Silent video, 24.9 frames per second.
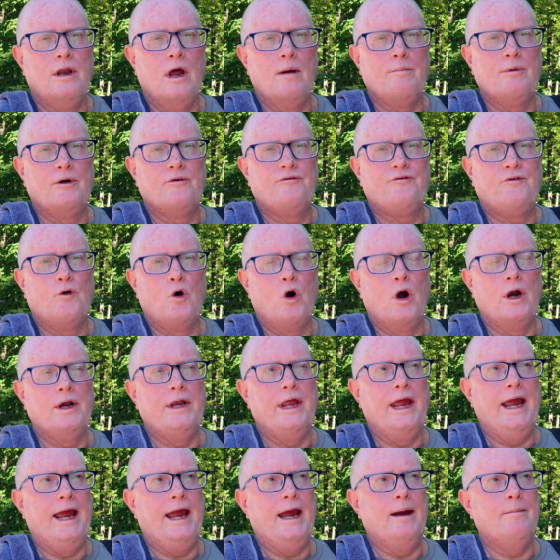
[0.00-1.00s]
number 4
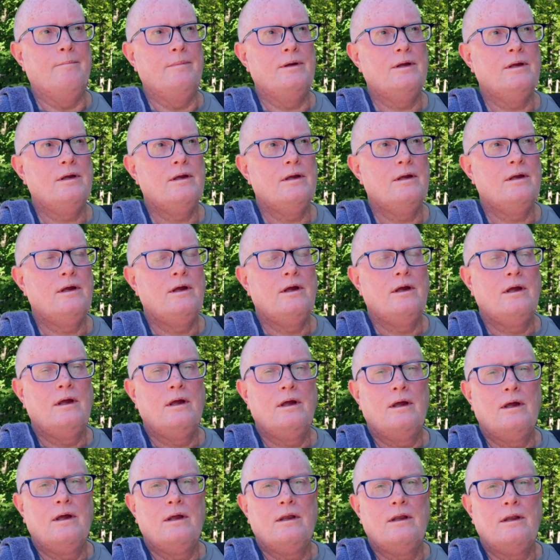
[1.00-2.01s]
dam
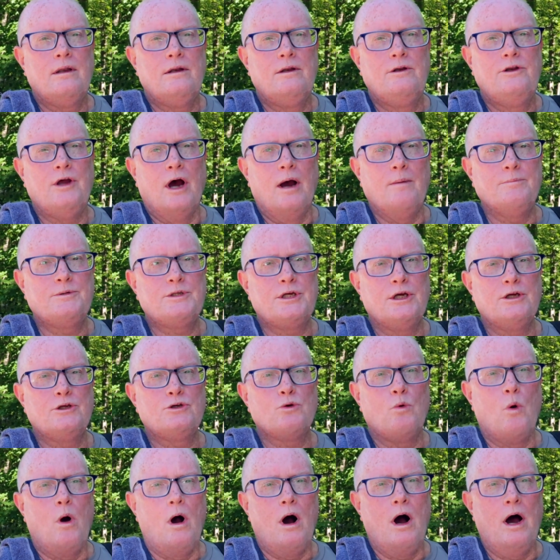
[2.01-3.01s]
dumps its
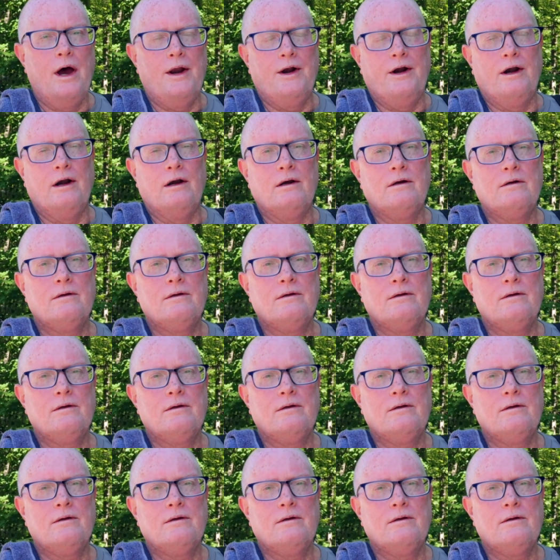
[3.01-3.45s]
water